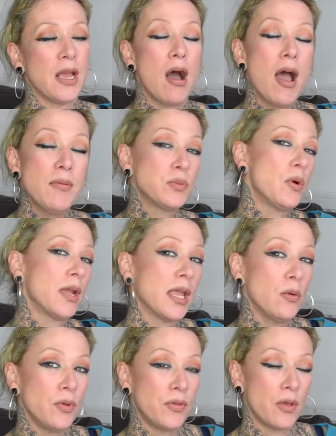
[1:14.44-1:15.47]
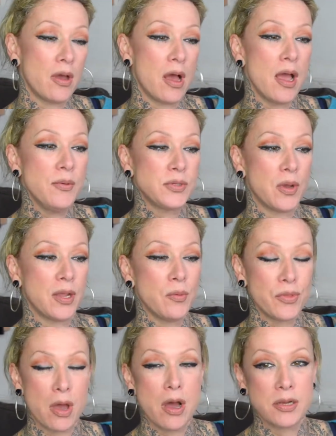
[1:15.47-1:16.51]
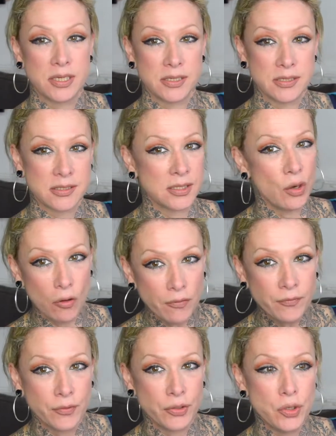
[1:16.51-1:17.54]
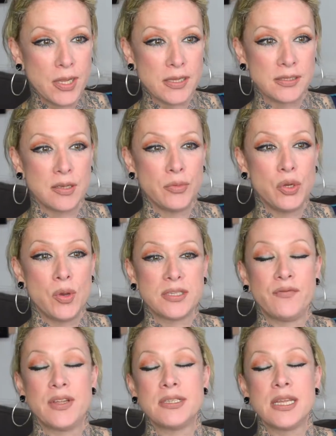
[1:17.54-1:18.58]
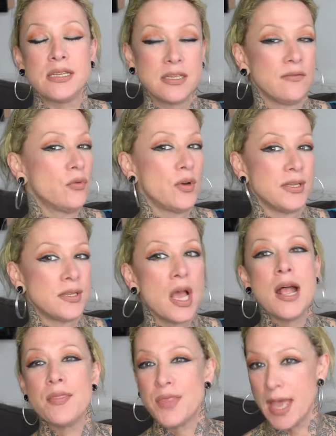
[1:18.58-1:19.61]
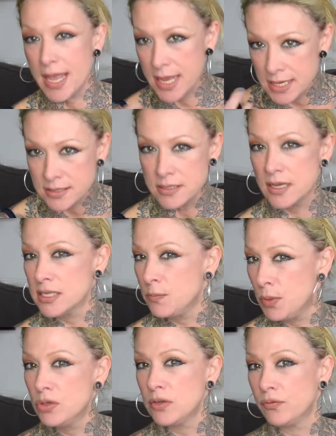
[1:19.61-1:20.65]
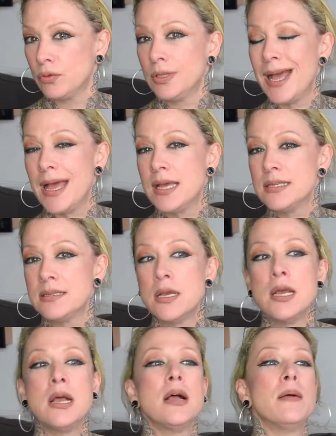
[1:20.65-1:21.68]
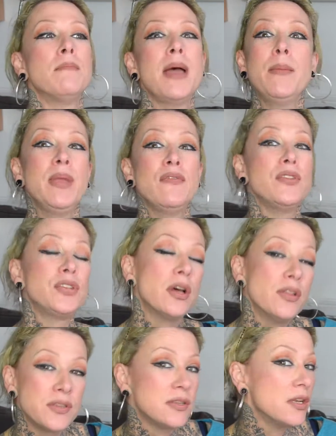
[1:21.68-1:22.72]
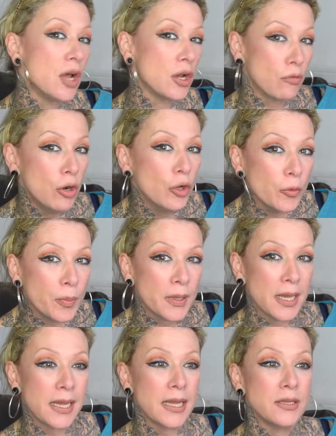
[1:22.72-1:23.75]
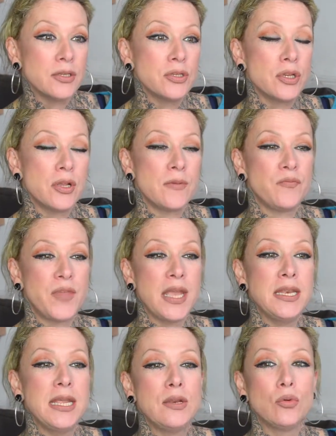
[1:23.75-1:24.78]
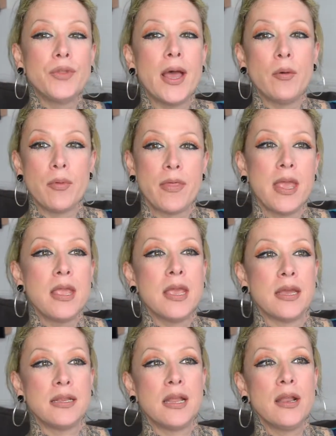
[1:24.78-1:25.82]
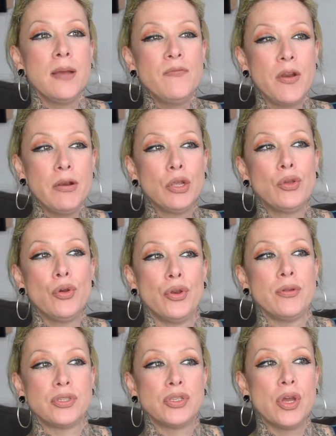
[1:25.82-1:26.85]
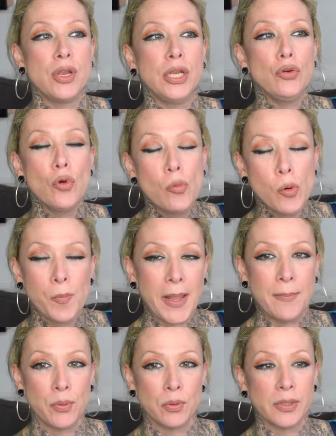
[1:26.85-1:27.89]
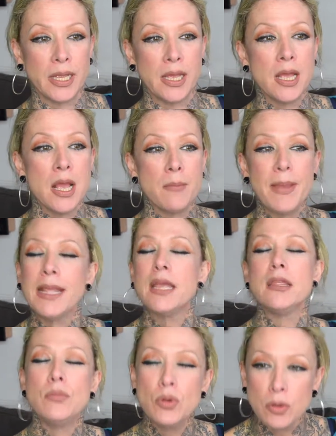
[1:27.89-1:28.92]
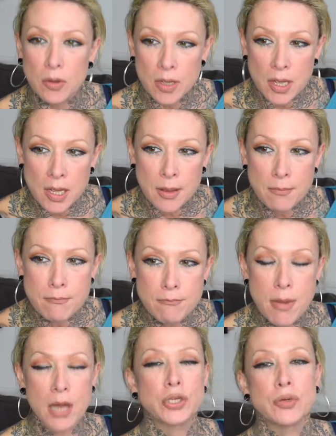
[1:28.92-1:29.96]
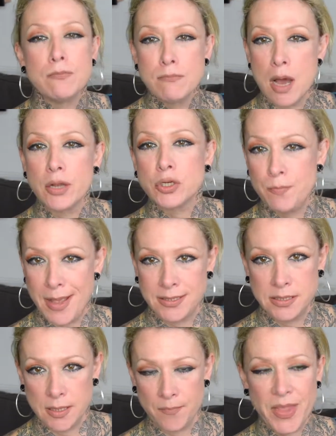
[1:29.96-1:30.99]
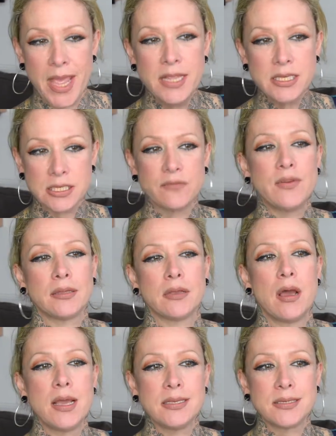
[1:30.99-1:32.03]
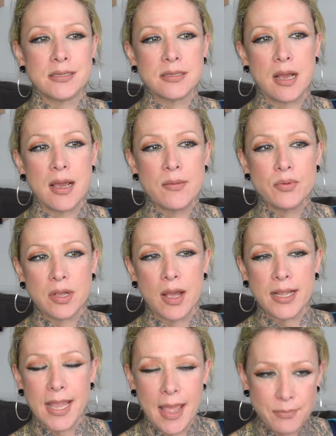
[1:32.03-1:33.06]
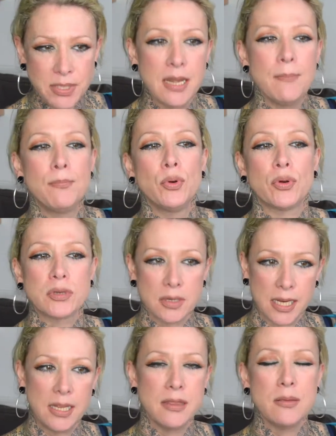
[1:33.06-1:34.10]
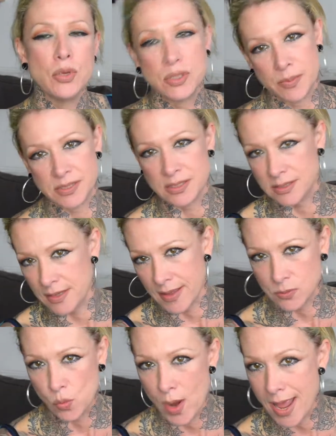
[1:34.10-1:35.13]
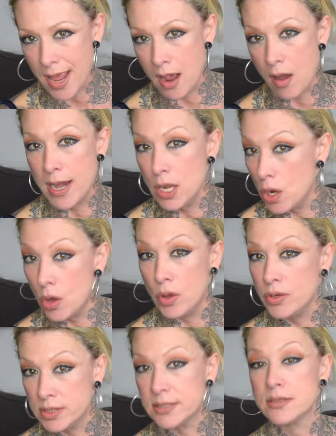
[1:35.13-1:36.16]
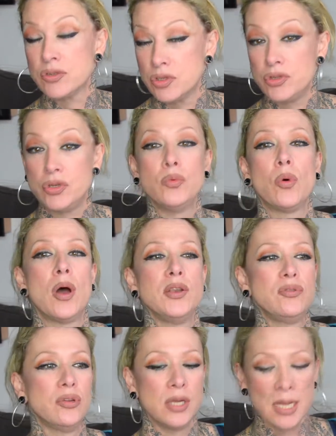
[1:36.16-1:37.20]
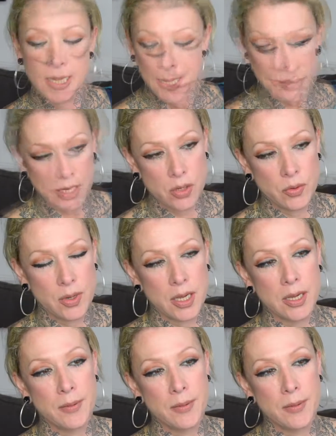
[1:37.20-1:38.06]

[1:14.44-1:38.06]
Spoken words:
I was working with artists, and often you get someone who has a fantastic voice that isn't as beautiful as maybe even the dancers in her group, and they need all the help that they can get. And I'm very good at turning normal people, making them look much, much better. Hence the fact that I kept getting booked in the music business, and that's where I learned to do what I do. So